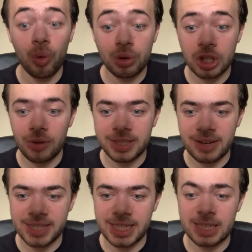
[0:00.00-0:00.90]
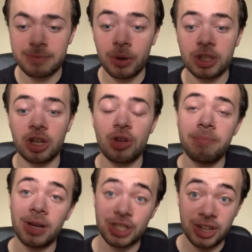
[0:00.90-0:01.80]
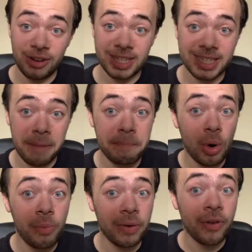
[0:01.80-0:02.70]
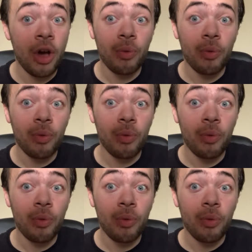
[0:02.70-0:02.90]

also on 76 points. So you must notice that Bournemouth